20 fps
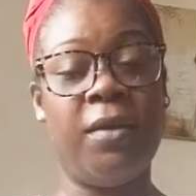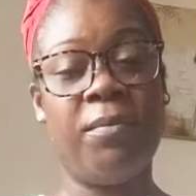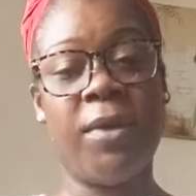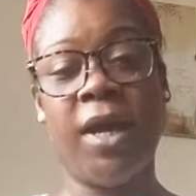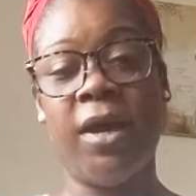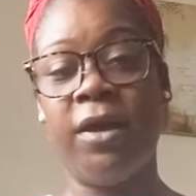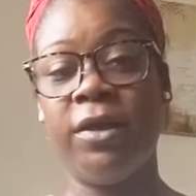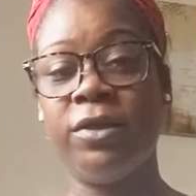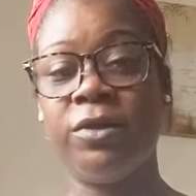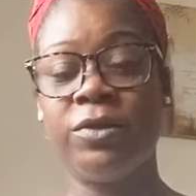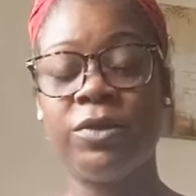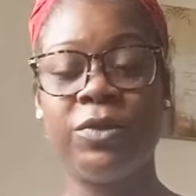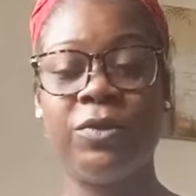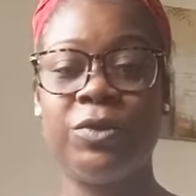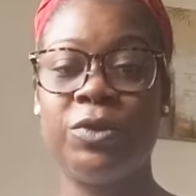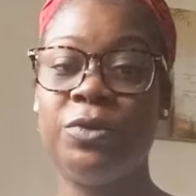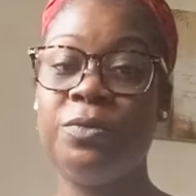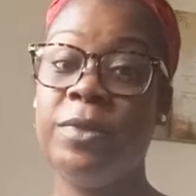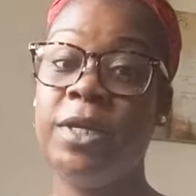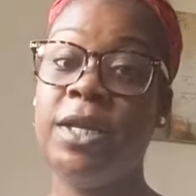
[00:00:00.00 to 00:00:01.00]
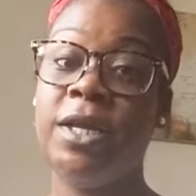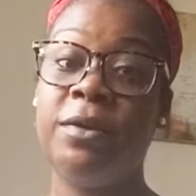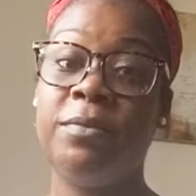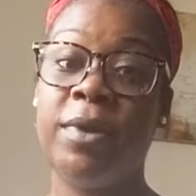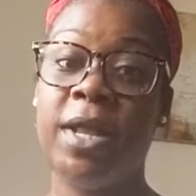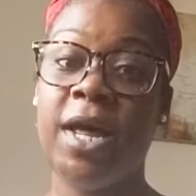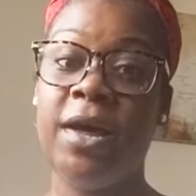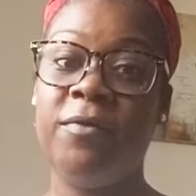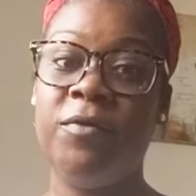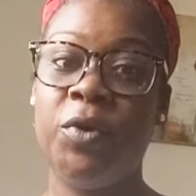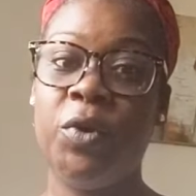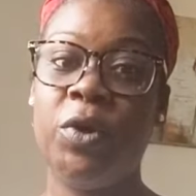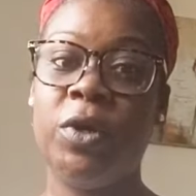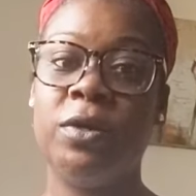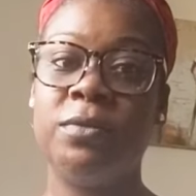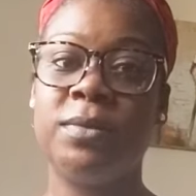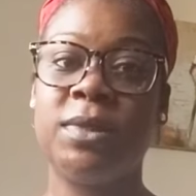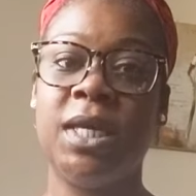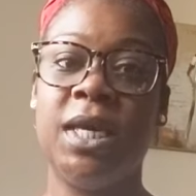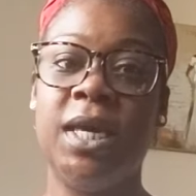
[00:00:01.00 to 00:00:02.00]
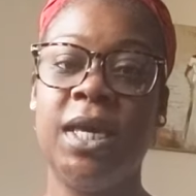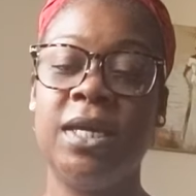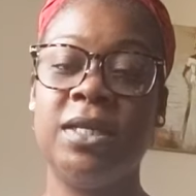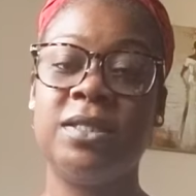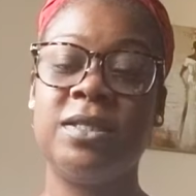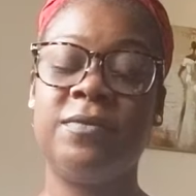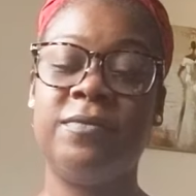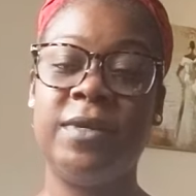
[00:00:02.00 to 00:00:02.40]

and my other social media platforms,